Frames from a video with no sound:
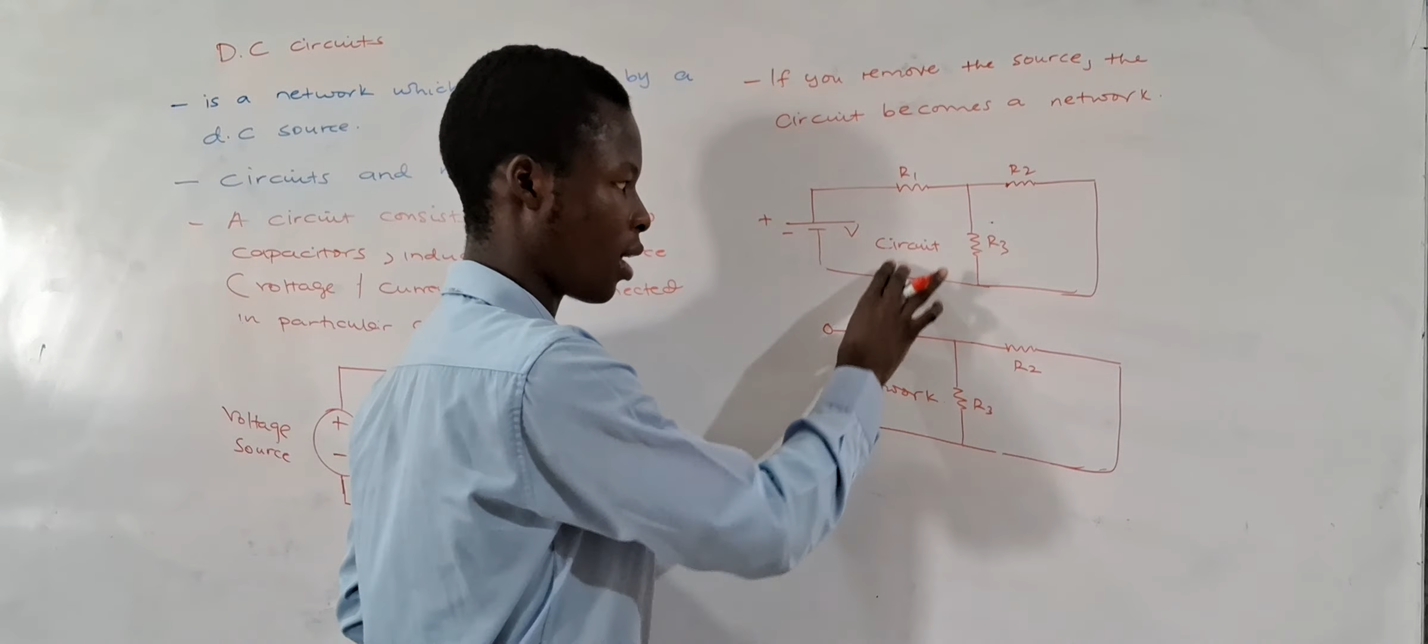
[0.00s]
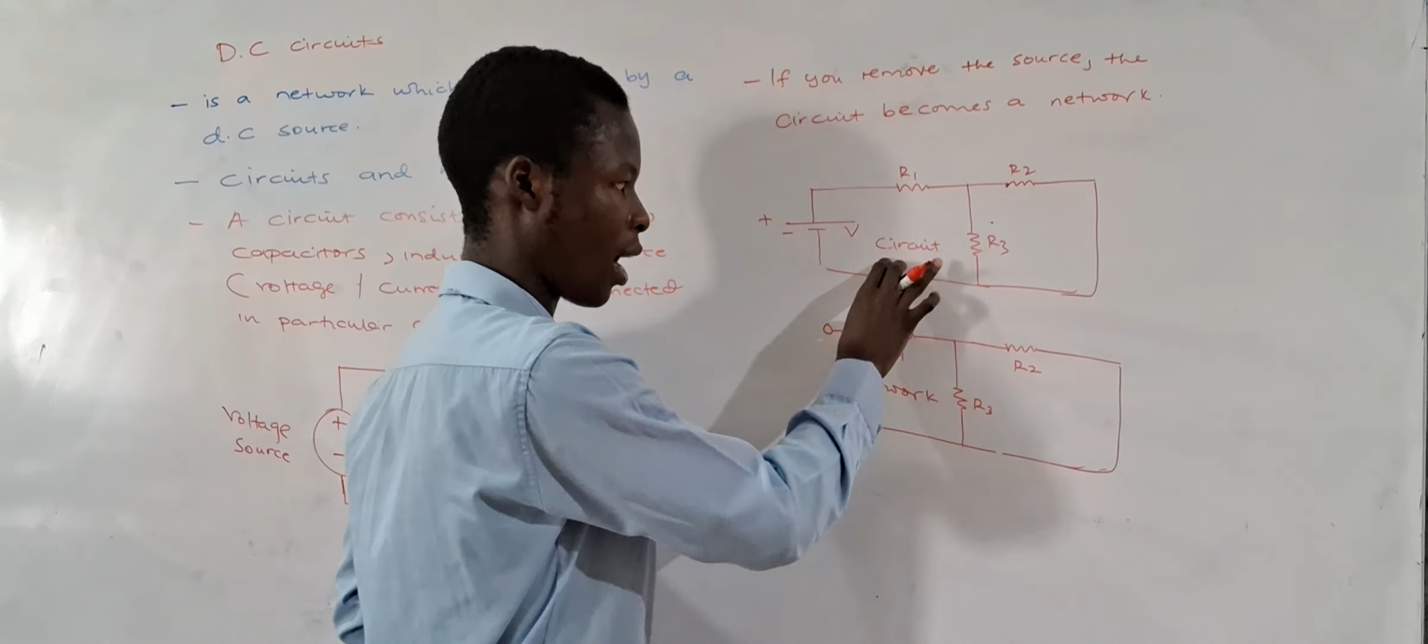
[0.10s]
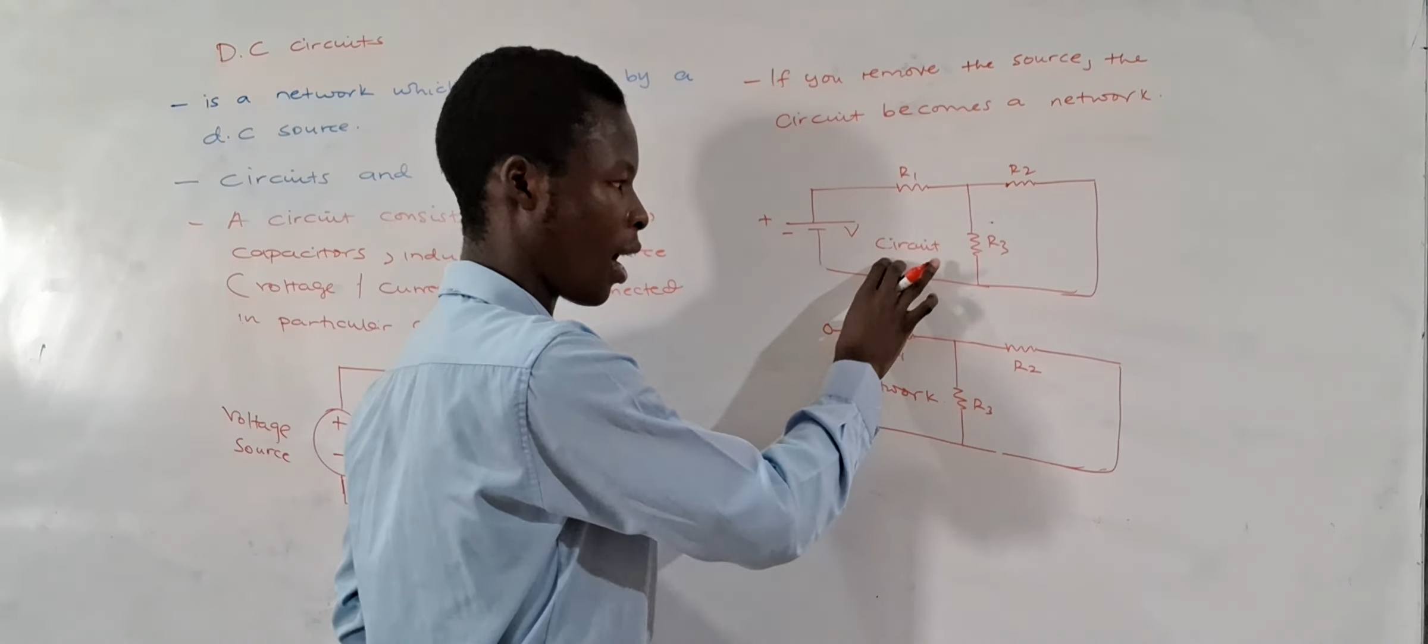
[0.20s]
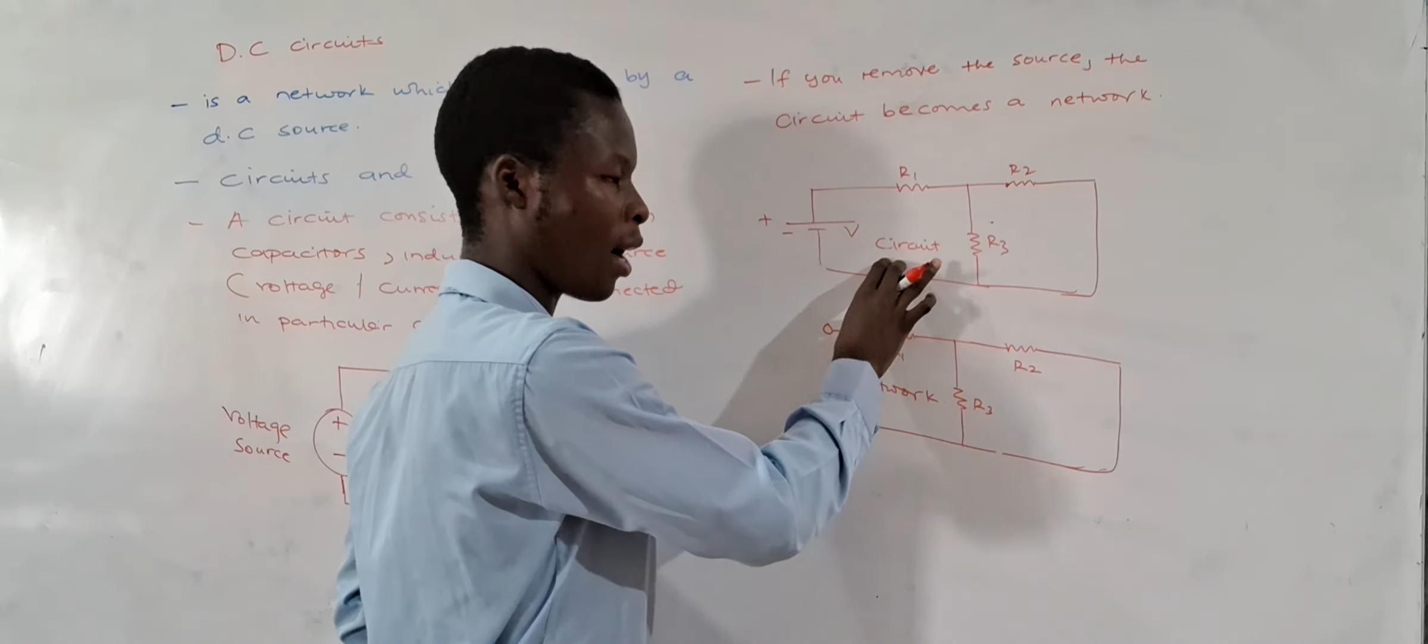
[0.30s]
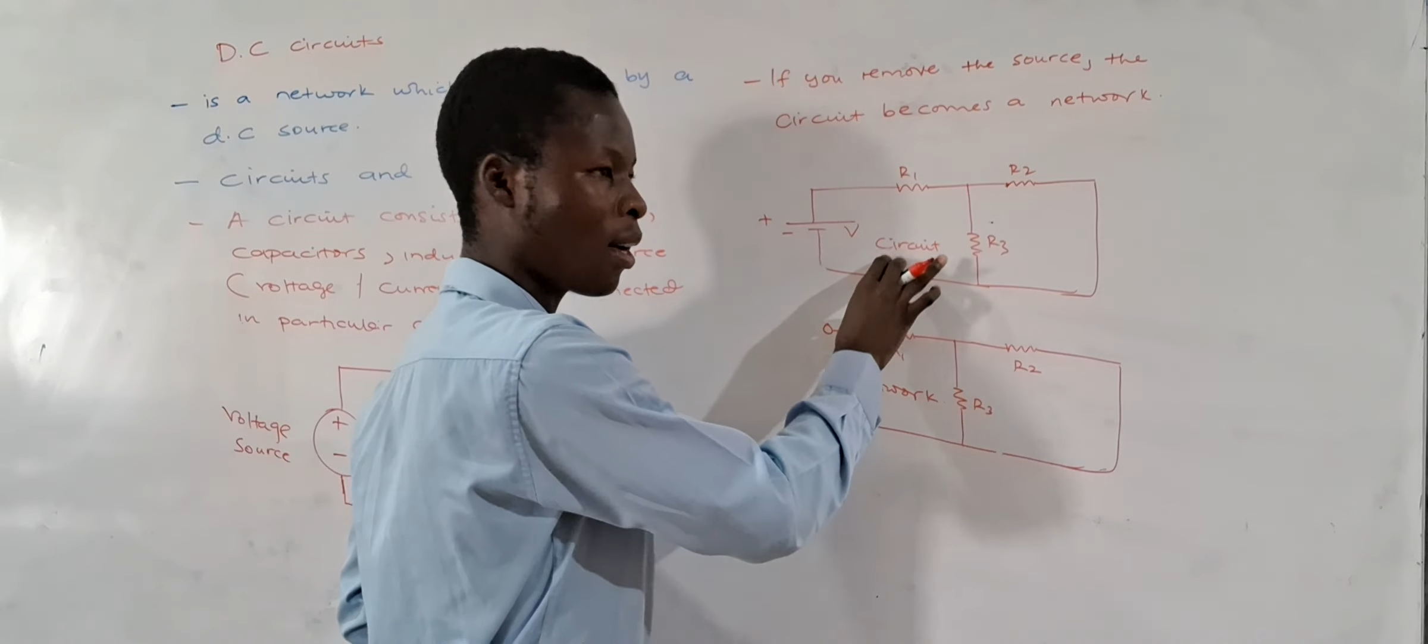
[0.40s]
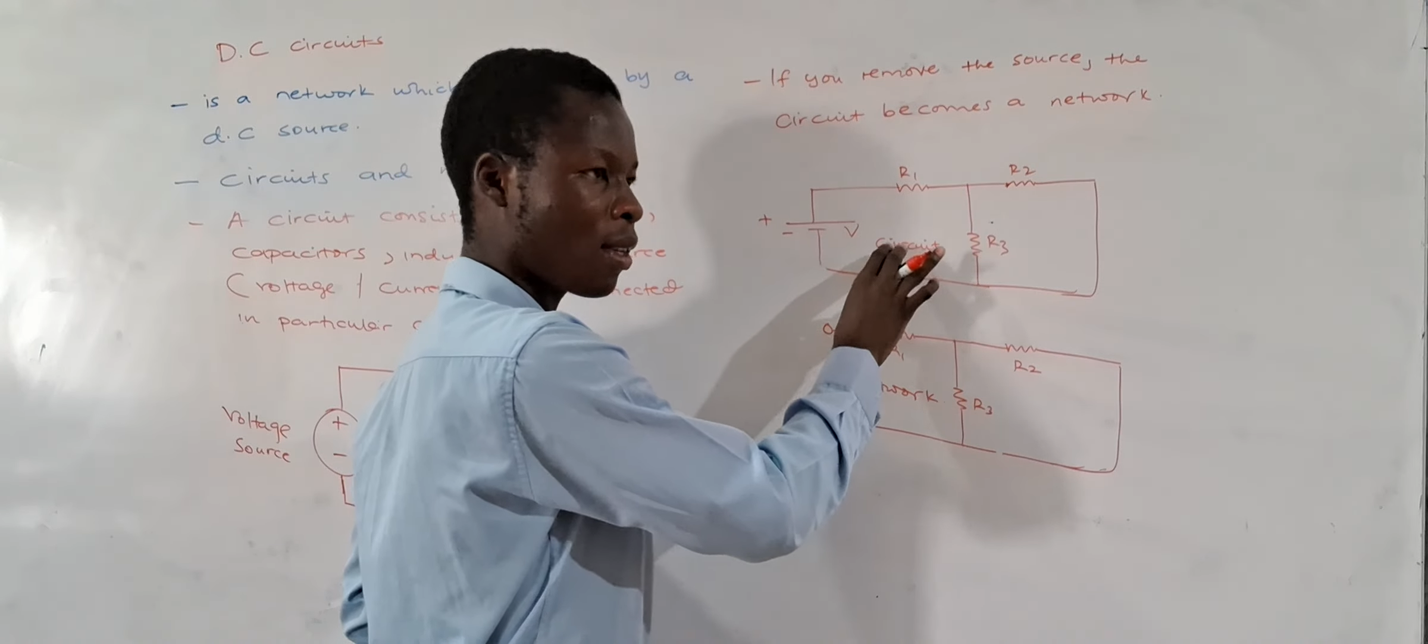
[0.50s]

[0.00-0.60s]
are